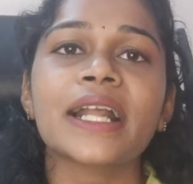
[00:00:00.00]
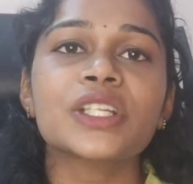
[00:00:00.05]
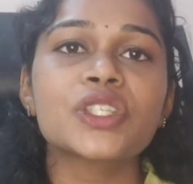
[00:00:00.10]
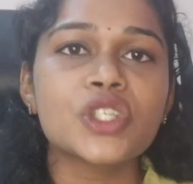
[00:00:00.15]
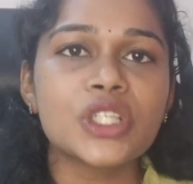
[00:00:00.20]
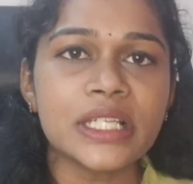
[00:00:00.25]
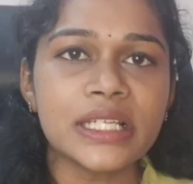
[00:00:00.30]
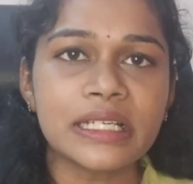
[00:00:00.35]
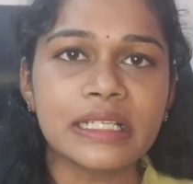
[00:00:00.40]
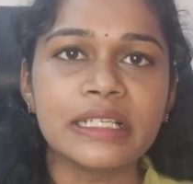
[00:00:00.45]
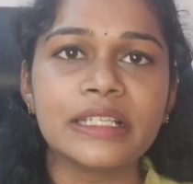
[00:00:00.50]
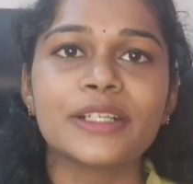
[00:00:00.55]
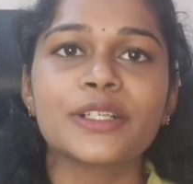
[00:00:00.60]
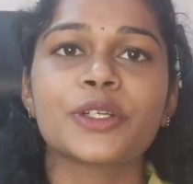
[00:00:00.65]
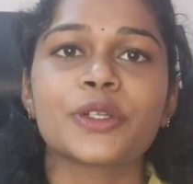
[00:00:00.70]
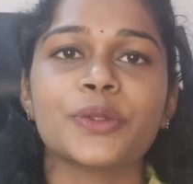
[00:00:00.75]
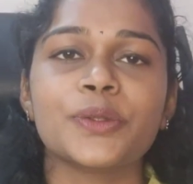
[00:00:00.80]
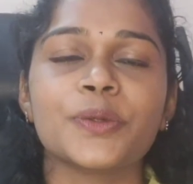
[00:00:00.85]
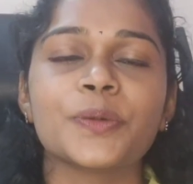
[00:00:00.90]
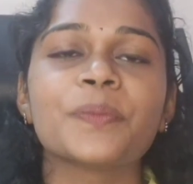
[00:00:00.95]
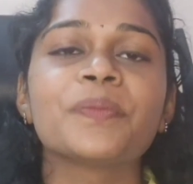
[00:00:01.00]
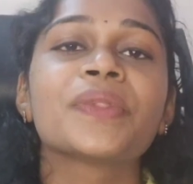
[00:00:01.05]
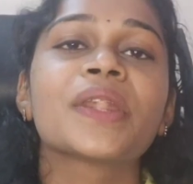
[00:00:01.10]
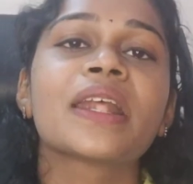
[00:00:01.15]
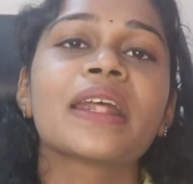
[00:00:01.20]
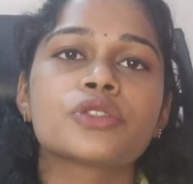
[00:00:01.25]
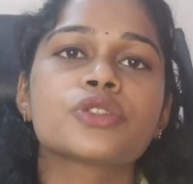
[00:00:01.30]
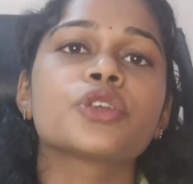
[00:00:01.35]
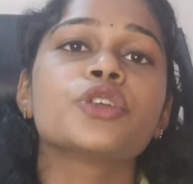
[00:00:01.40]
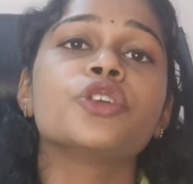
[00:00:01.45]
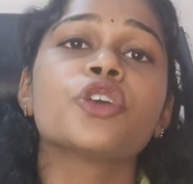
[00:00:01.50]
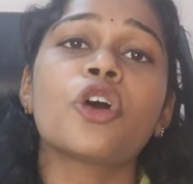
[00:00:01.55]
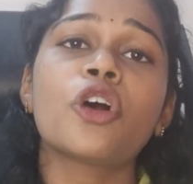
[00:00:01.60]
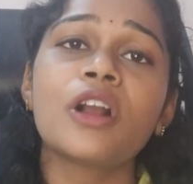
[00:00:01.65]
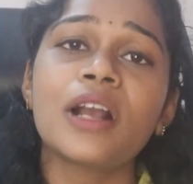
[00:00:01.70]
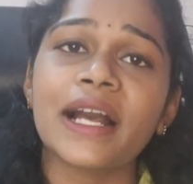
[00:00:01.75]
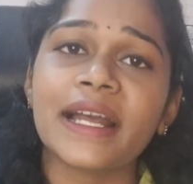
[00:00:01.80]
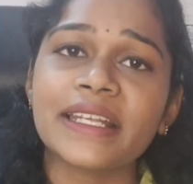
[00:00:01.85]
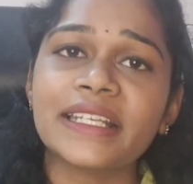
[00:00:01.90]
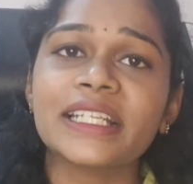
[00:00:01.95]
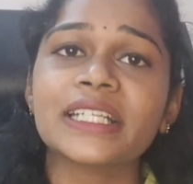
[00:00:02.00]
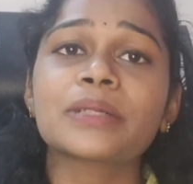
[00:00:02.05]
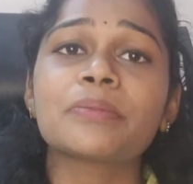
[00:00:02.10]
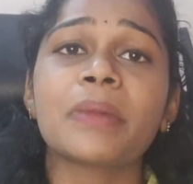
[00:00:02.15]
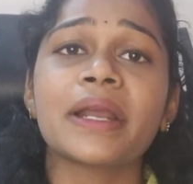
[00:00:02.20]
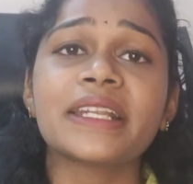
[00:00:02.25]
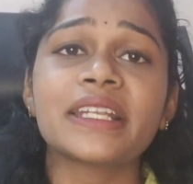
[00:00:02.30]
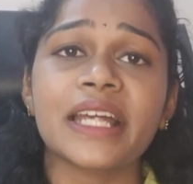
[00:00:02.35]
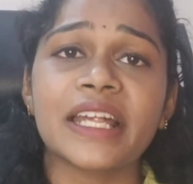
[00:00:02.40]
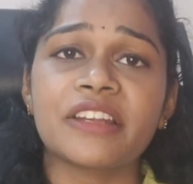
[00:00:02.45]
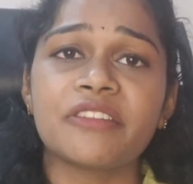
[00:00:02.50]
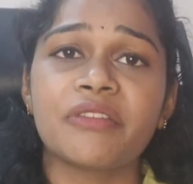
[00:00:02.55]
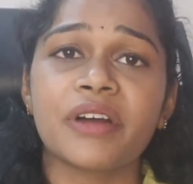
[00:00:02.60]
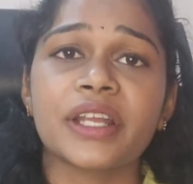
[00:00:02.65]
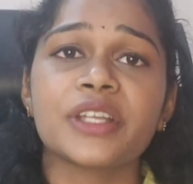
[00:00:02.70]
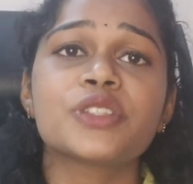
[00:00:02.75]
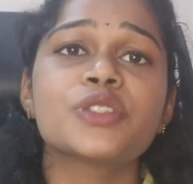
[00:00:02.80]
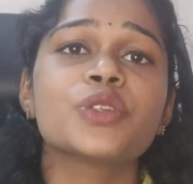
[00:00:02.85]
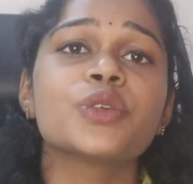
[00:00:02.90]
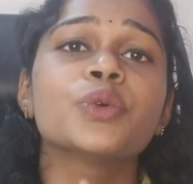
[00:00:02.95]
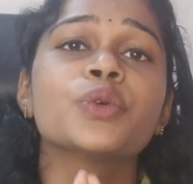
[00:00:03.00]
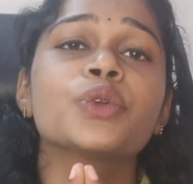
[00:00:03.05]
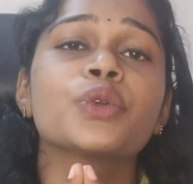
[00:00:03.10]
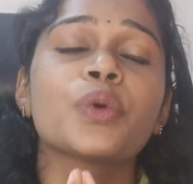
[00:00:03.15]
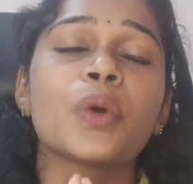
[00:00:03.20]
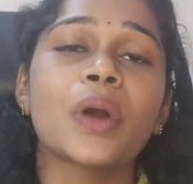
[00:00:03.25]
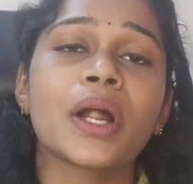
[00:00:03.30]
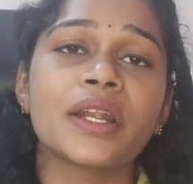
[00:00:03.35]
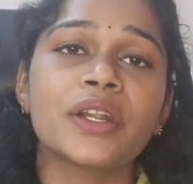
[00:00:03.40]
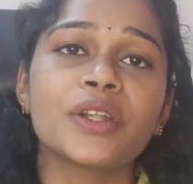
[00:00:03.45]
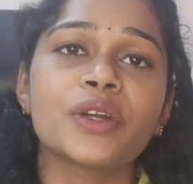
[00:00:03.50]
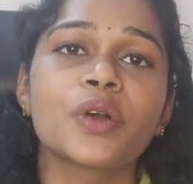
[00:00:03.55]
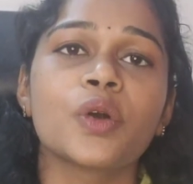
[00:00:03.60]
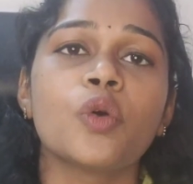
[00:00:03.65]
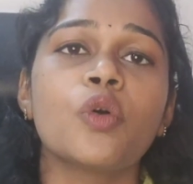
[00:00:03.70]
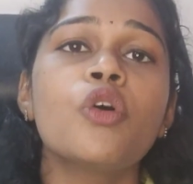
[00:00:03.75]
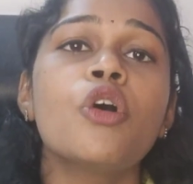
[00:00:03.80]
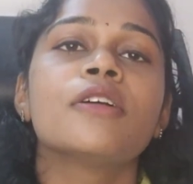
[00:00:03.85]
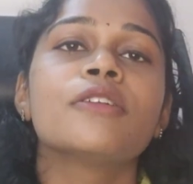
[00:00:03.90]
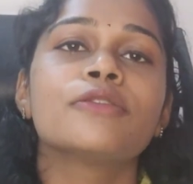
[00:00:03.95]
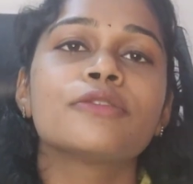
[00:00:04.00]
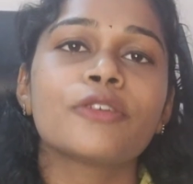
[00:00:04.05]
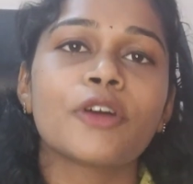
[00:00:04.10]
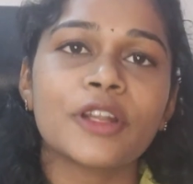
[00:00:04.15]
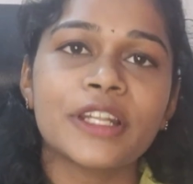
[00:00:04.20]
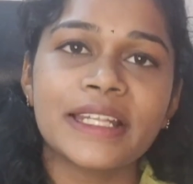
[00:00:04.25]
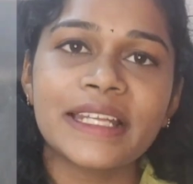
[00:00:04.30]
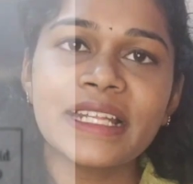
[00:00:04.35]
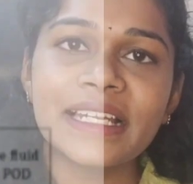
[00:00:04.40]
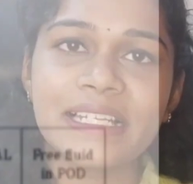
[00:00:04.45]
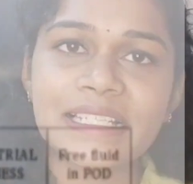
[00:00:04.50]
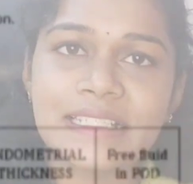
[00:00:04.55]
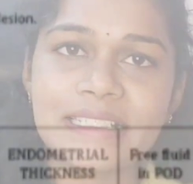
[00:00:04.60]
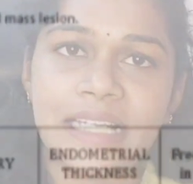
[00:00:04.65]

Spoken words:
actually clear to you. So your gynec might advise you to undergo follicular